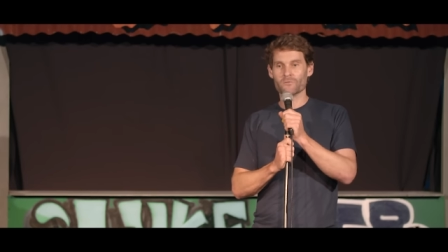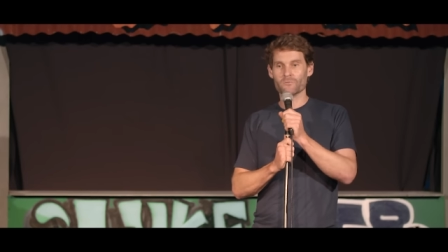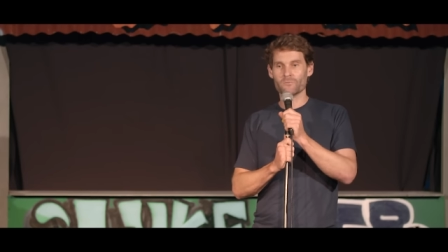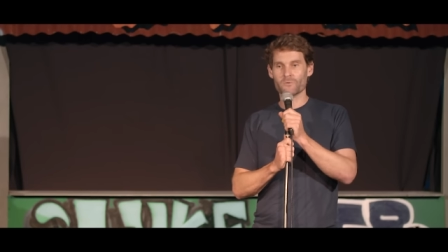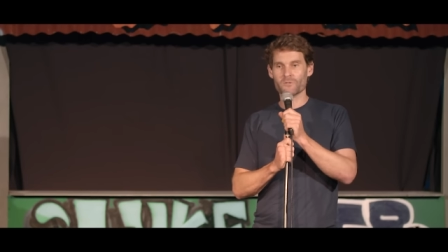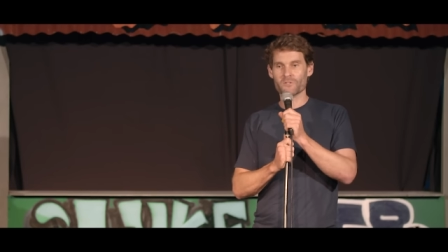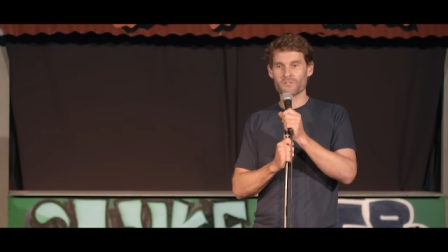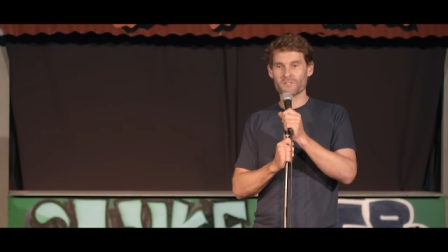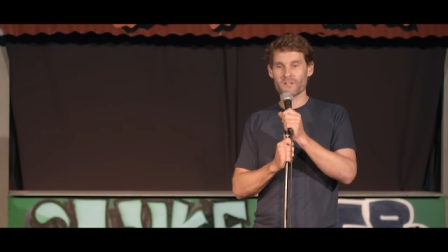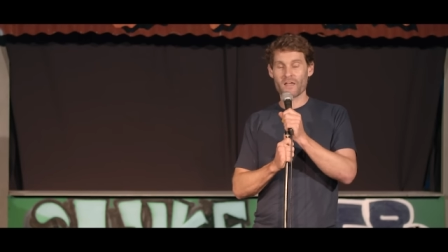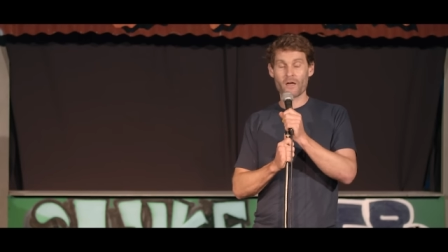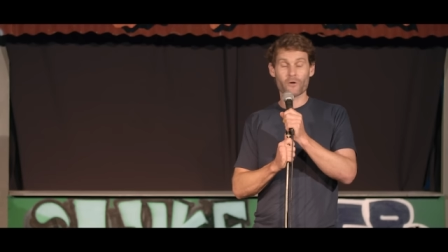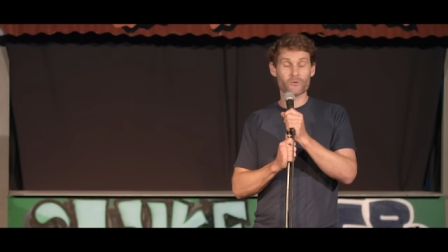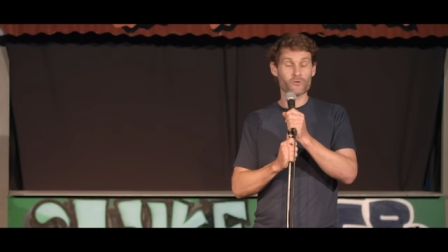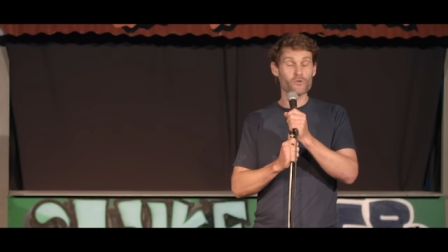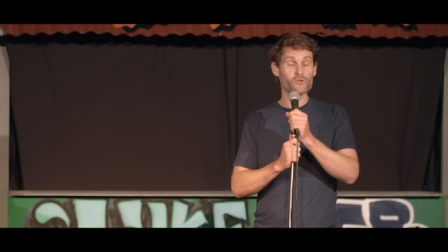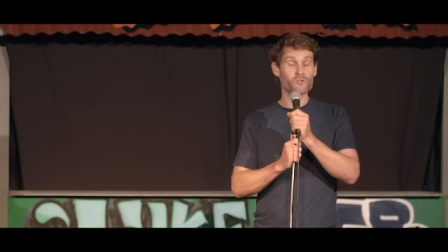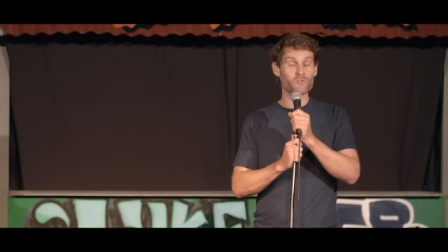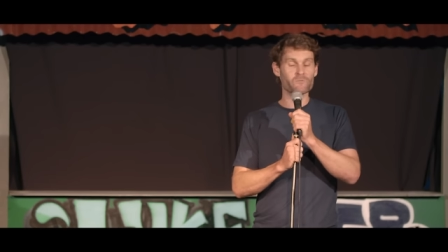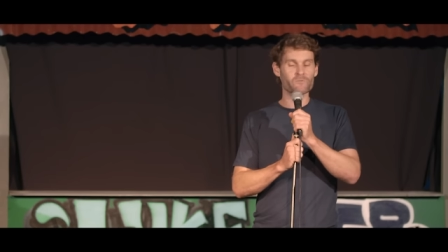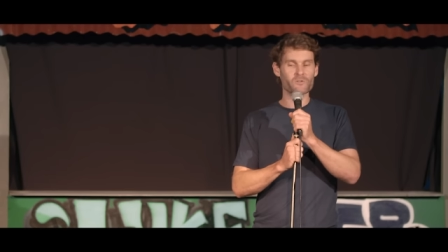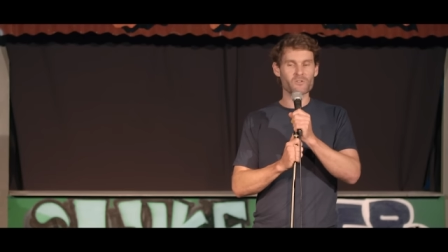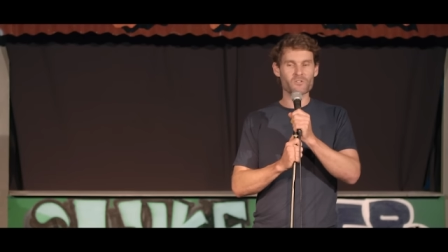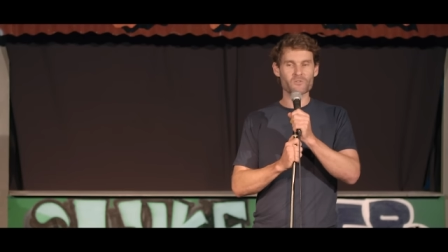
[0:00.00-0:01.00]
which is how I knew
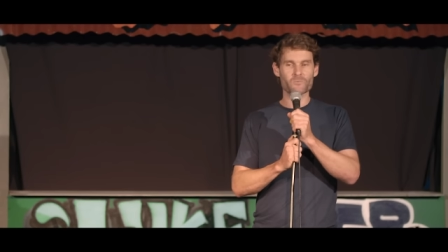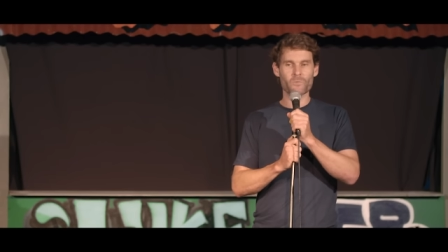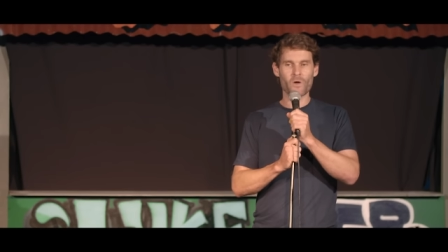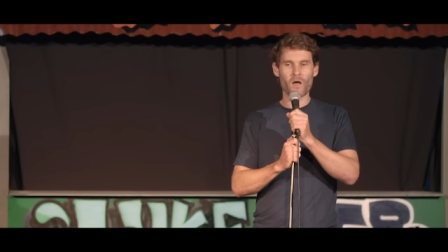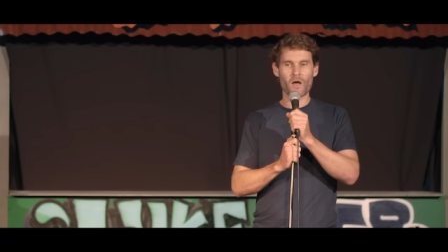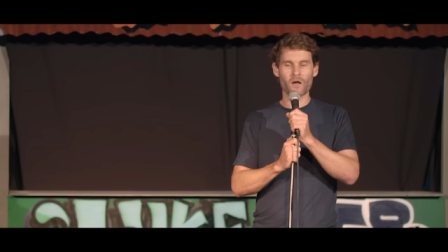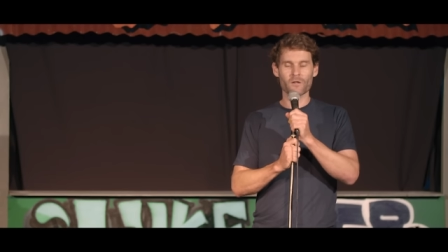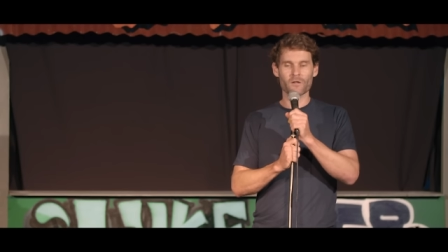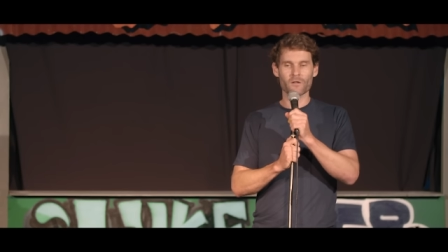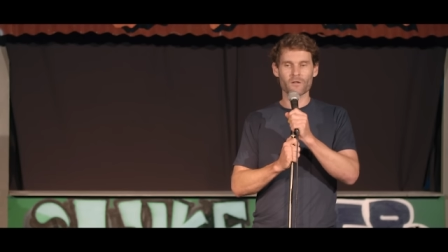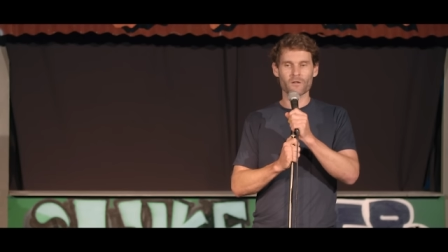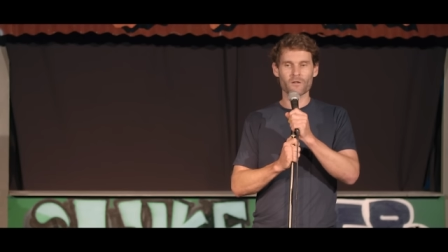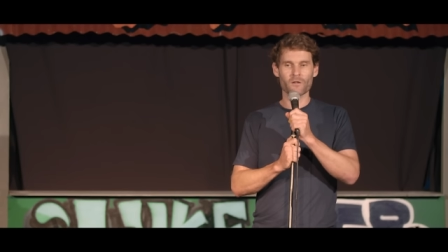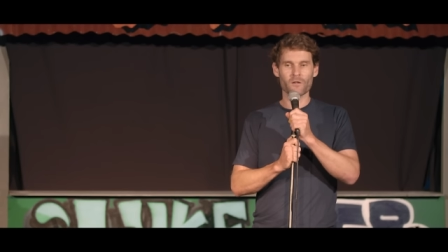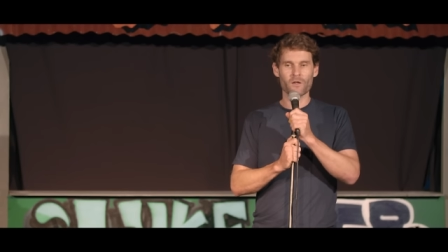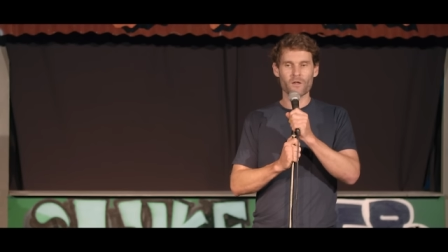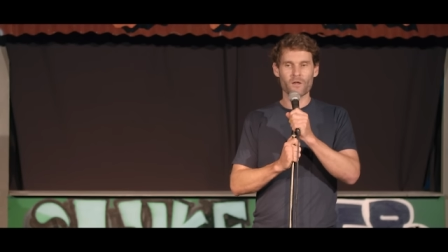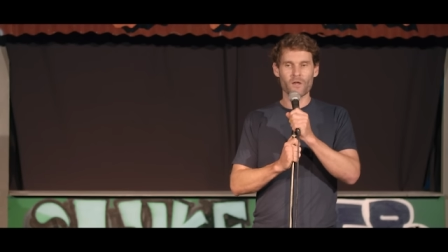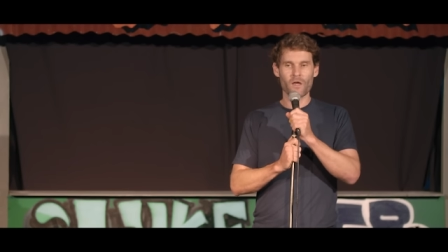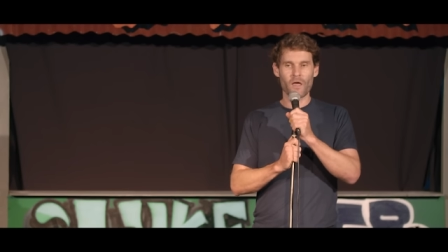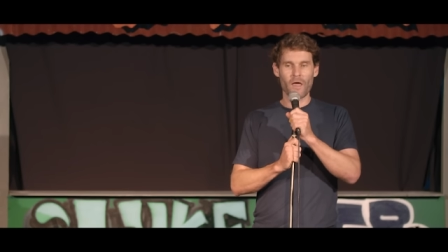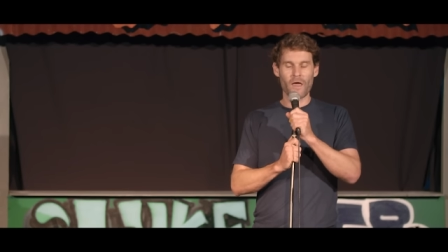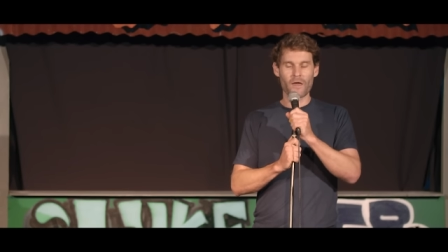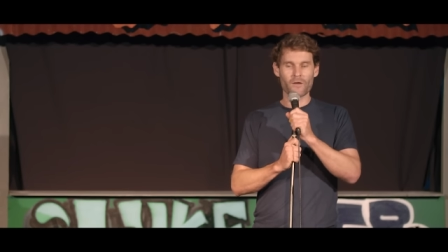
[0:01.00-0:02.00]
she finished parking.
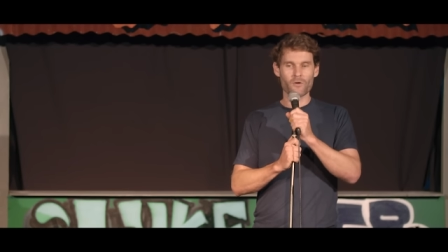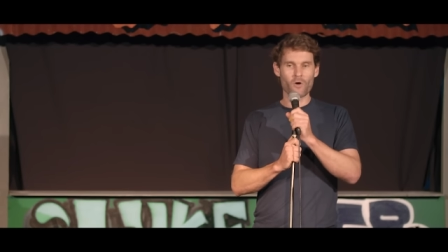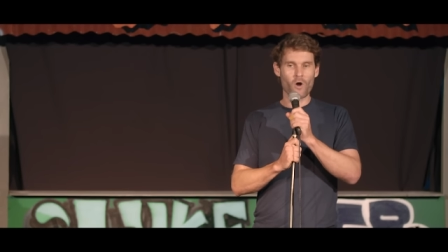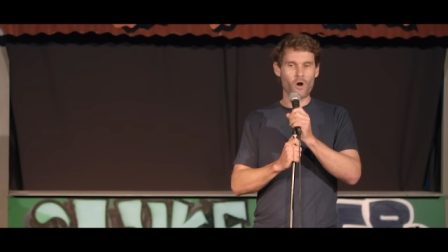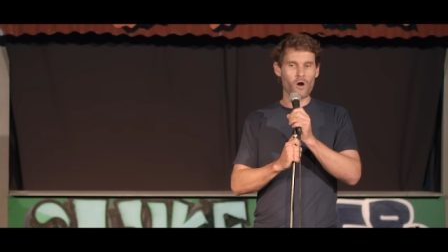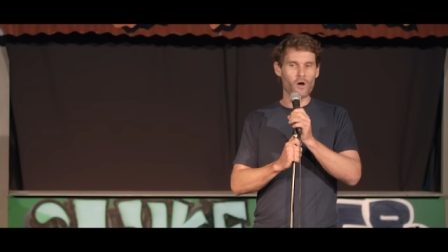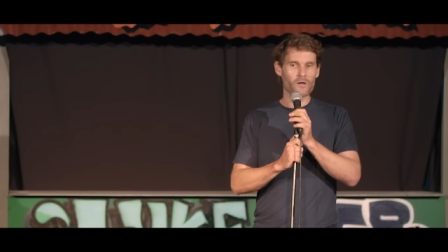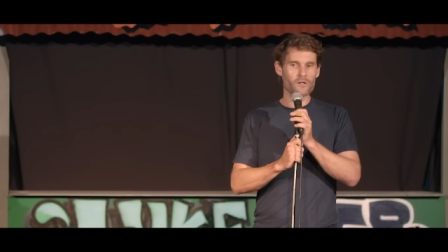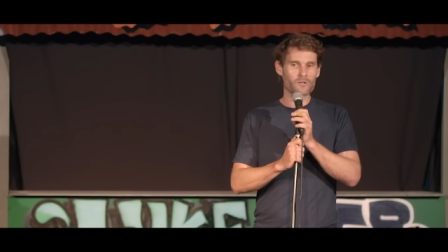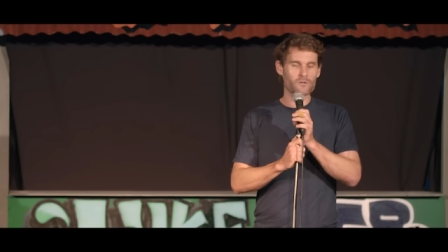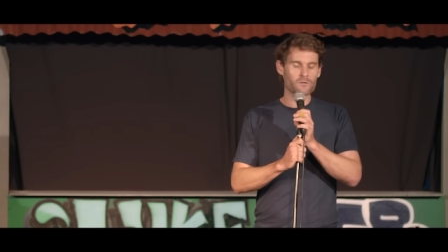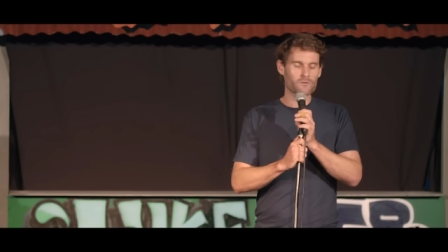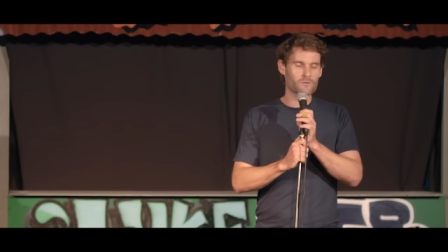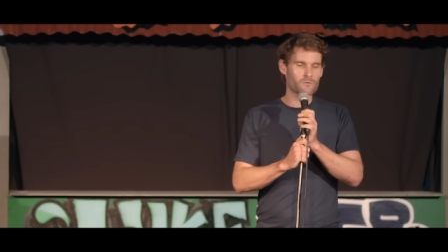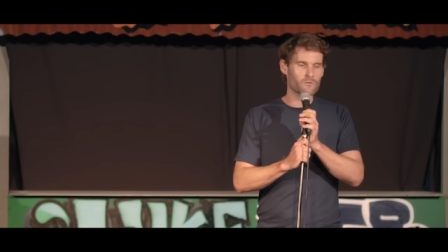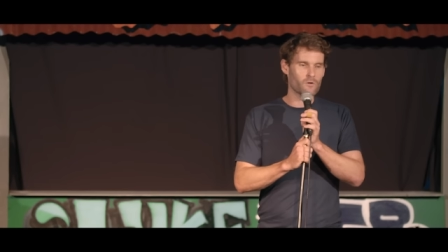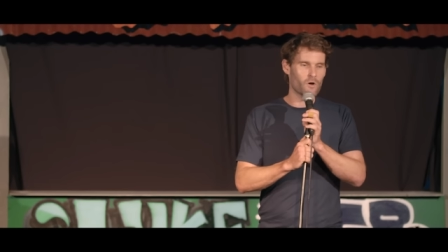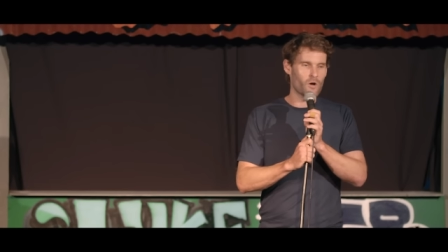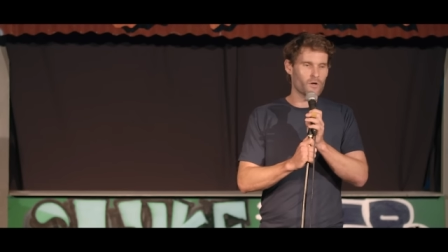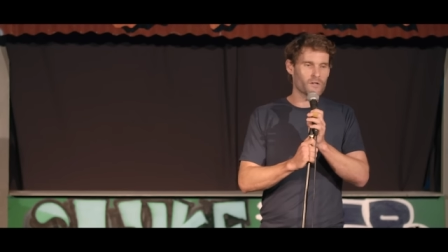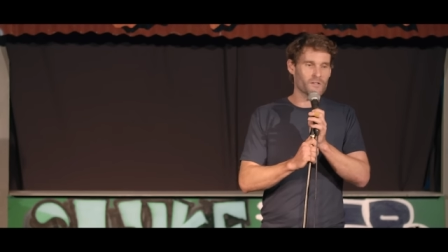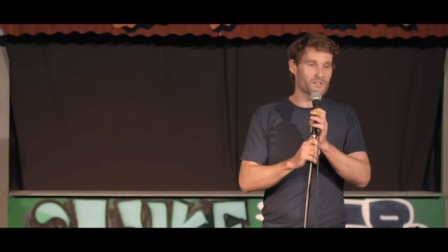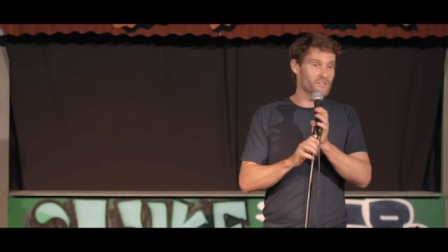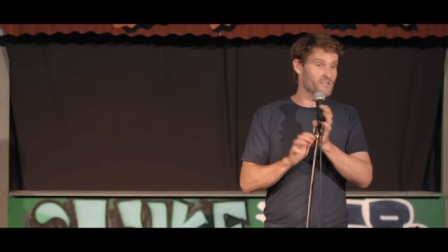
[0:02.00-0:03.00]
And I,
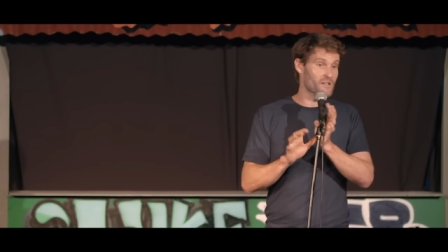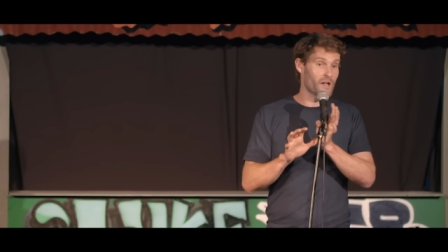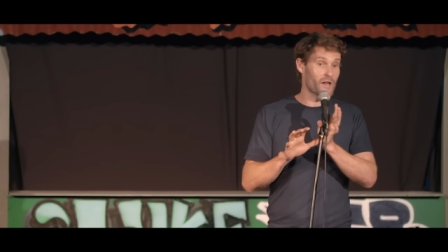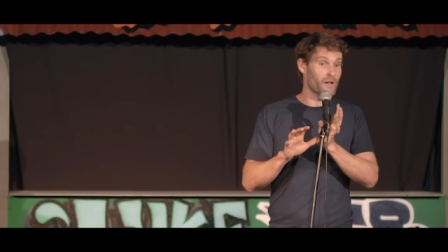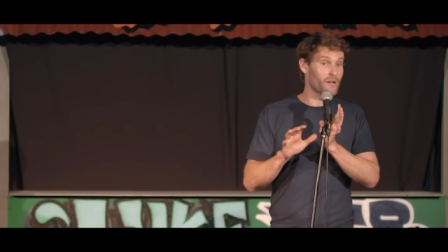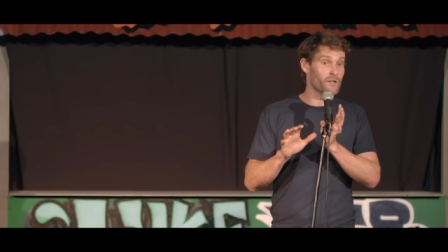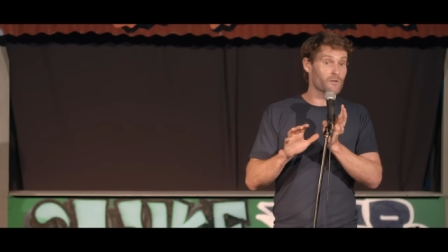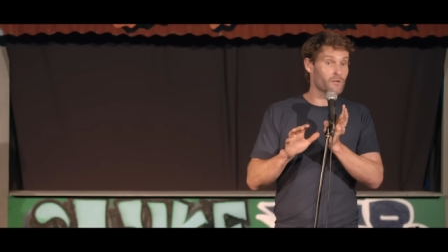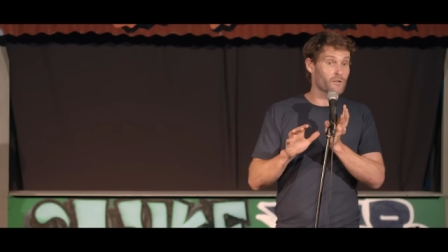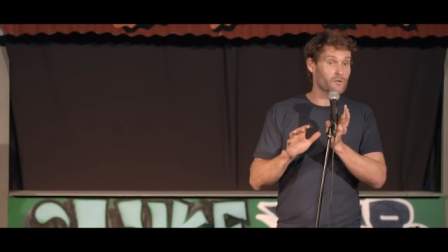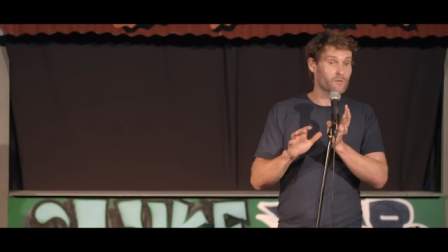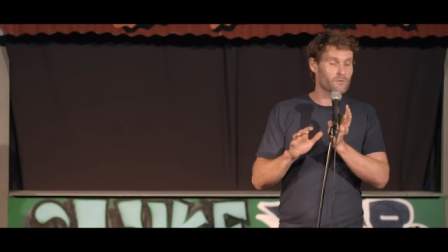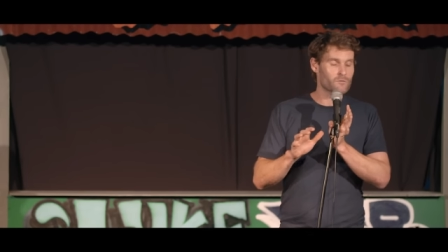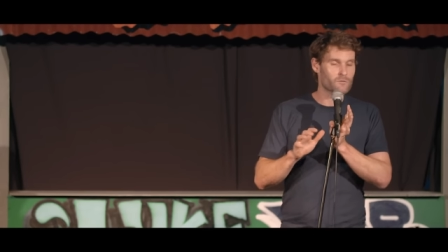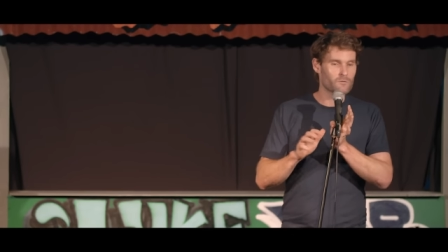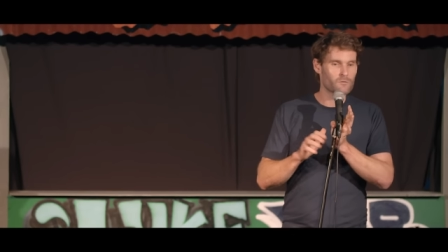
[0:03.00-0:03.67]
I didn't say anything.